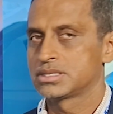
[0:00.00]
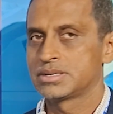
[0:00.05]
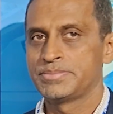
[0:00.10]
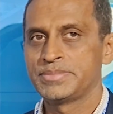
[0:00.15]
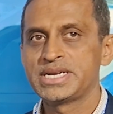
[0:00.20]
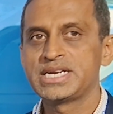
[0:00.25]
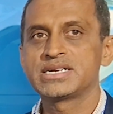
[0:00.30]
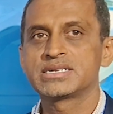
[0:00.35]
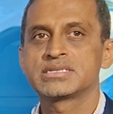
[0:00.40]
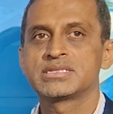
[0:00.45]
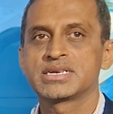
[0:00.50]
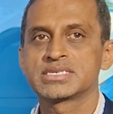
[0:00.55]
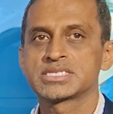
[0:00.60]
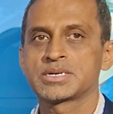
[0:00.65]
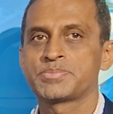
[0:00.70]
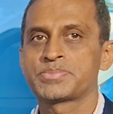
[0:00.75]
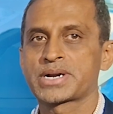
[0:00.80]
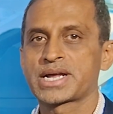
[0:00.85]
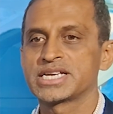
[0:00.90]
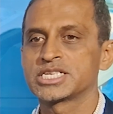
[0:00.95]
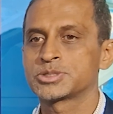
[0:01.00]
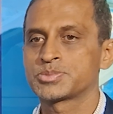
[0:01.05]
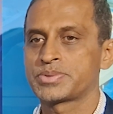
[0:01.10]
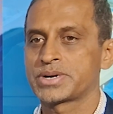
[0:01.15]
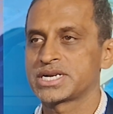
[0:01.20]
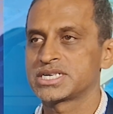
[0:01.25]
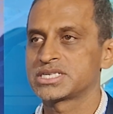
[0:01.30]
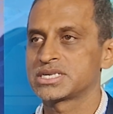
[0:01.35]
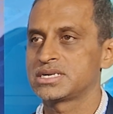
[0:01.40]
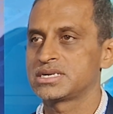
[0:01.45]
The minute there's a price
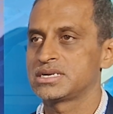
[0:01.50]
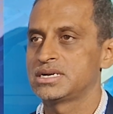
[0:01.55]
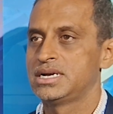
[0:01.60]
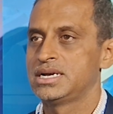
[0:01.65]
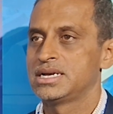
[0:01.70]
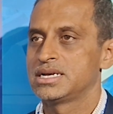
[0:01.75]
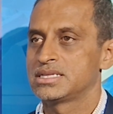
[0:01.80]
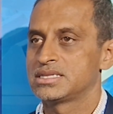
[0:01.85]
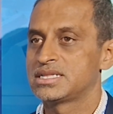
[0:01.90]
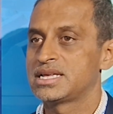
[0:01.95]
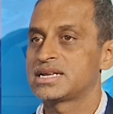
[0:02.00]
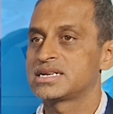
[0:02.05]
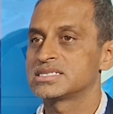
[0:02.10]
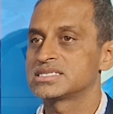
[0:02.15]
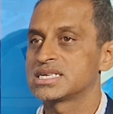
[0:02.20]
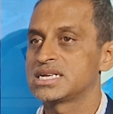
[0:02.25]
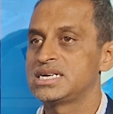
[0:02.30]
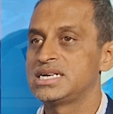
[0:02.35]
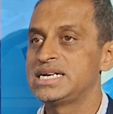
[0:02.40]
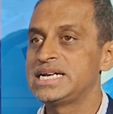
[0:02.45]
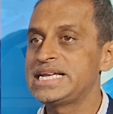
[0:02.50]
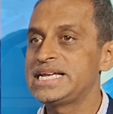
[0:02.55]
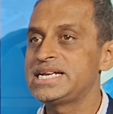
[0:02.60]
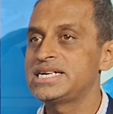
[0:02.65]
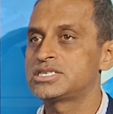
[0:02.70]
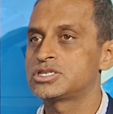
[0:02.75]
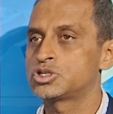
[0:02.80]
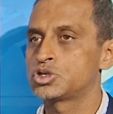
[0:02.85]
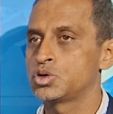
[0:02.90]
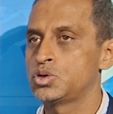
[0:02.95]
pressure, there is a
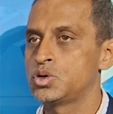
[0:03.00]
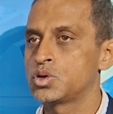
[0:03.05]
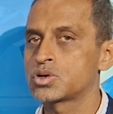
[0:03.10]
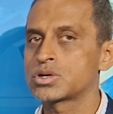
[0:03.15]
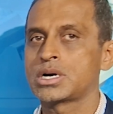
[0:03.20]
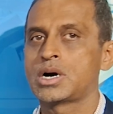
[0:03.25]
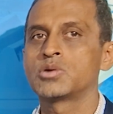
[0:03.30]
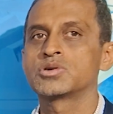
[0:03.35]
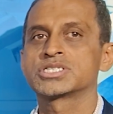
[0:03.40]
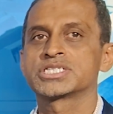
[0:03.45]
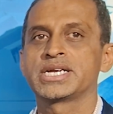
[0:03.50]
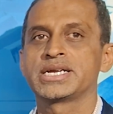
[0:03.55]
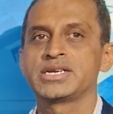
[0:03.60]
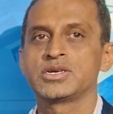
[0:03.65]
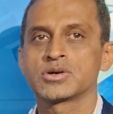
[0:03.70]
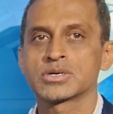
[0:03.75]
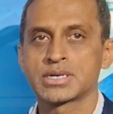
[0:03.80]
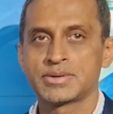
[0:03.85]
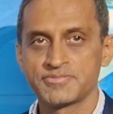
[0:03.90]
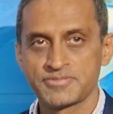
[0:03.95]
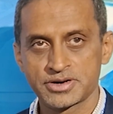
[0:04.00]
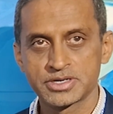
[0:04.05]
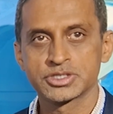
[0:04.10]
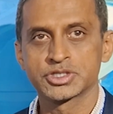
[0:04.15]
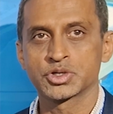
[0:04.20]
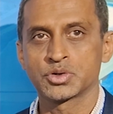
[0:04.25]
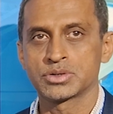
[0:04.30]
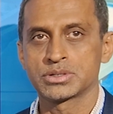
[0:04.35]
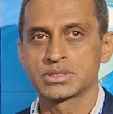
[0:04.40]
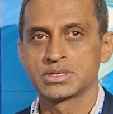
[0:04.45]
need to look outside your
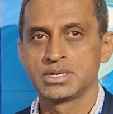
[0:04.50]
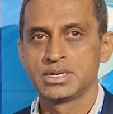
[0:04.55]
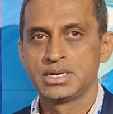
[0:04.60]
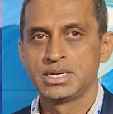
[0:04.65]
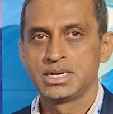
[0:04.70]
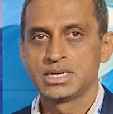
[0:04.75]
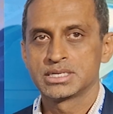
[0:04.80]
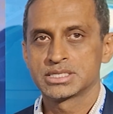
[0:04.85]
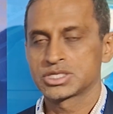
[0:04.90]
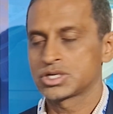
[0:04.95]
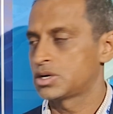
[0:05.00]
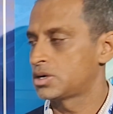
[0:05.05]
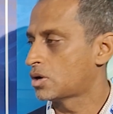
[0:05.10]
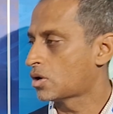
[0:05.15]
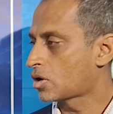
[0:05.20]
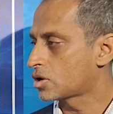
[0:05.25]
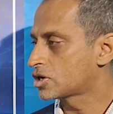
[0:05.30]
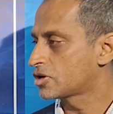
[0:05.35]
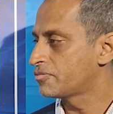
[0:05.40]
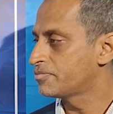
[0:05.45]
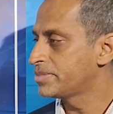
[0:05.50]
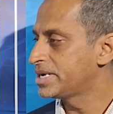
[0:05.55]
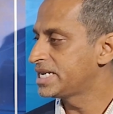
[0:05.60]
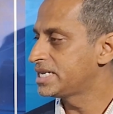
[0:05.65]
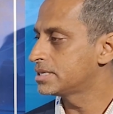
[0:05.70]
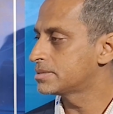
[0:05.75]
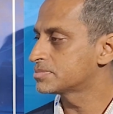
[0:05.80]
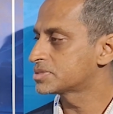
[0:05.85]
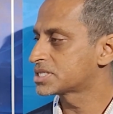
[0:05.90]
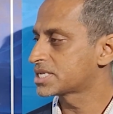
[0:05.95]
comfort zone. So a lot of
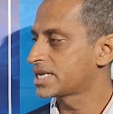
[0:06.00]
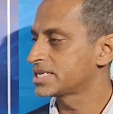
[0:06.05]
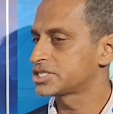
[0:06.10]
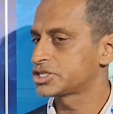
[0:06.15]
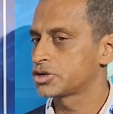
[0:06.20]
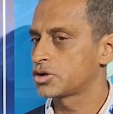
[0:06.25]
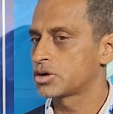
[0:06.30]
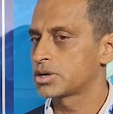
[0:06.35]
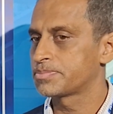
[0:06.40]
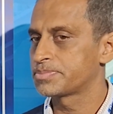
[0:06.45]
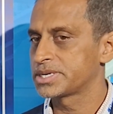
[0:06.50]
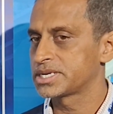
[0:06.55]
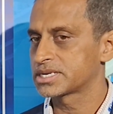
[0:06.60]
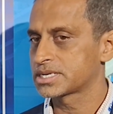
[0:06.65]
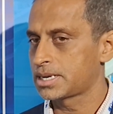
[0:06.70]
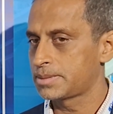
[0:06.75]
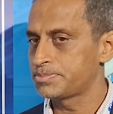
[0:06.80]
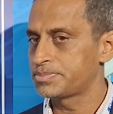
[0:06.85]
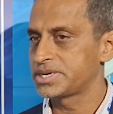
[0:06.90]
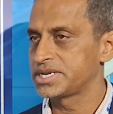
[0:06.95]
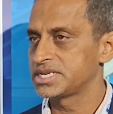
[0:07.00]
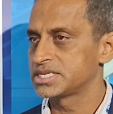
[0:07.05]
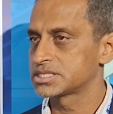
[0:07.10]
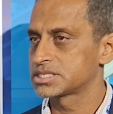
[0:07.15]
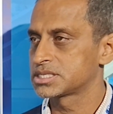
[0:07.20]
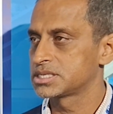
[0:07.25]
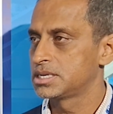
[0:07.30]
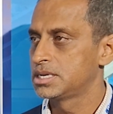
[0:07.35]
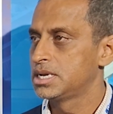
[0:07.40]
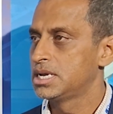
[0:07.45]
medium-sized European
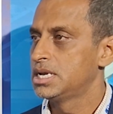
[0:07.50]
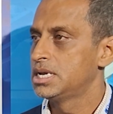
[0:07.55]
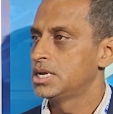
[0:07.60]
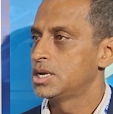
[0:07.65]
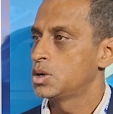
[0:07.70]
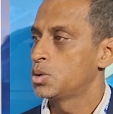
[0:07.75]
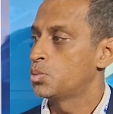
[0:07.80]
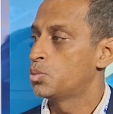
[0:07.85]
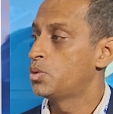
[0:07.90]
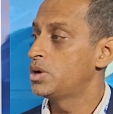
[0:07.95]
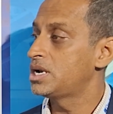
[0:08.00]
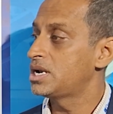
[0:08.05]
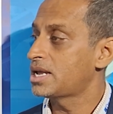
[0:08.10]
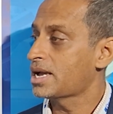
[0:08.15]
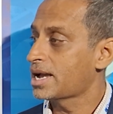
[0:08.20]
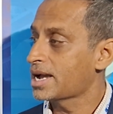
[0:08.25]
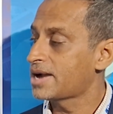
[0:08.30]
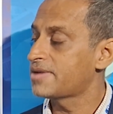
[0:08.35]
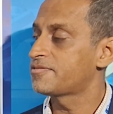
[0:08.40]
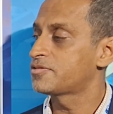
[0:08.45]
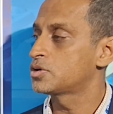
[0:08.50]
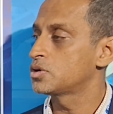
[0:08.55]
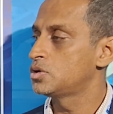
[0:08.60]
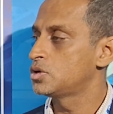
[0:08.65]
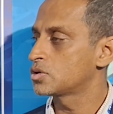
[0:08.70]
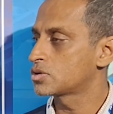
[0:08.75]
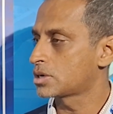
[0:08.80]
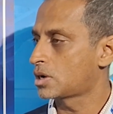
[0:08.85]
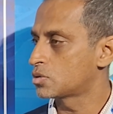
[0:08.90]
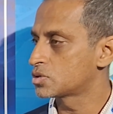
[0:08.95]
companies will have to
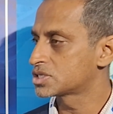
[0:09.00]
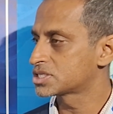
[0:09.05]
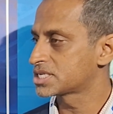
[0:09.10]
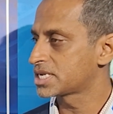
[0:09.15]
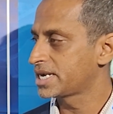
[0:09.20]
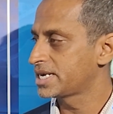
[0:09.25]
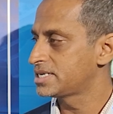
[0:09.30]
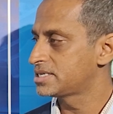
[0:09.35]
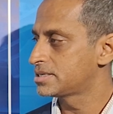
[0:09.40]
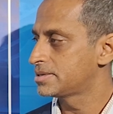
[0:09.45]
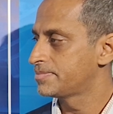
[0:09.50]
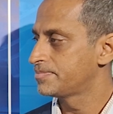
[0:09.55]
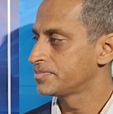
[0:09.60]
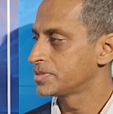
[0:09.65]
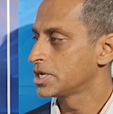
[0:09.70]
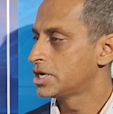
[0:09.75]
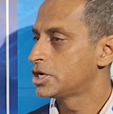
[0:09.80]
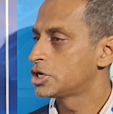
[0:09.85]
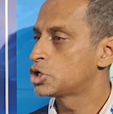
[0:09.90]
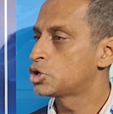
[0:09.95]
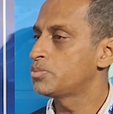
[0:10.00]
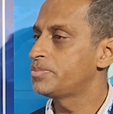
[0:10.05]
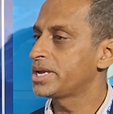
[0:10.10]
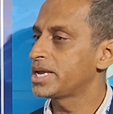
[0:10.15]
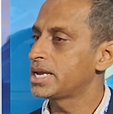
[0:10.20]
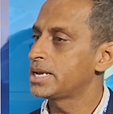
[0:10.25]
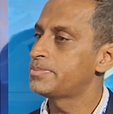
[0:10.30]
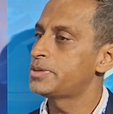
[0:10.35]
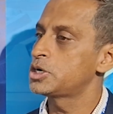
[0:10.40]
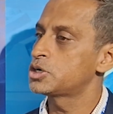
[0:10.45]
look outside to
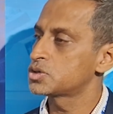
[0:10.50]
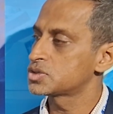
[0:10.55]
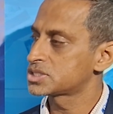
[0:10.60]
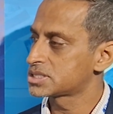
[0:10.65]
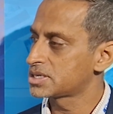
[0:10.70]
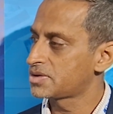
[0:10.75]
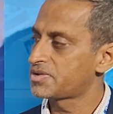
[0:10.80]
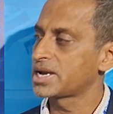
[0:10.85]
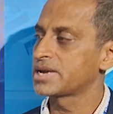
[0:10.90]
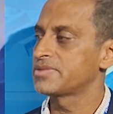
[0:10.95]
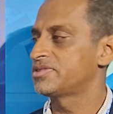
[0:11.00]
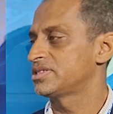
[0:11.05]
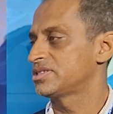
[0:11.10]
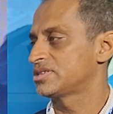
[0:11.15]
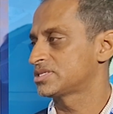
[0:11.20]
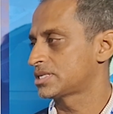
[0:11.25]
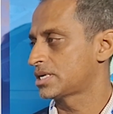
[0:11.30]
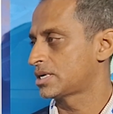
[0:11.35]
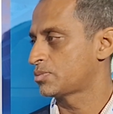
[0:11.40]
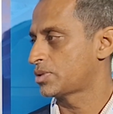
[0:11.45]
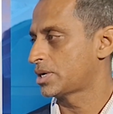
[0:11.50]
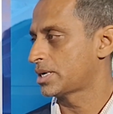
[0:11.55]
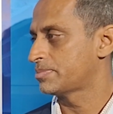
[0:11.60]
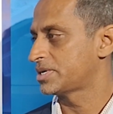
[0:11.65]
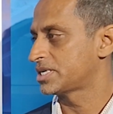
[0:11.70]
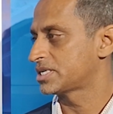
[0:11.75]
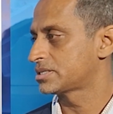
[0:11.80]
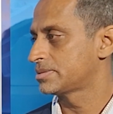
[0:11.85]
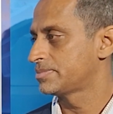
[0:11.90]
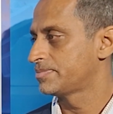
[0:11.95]
be able to survive in this
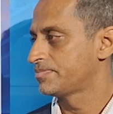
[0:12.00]
environment.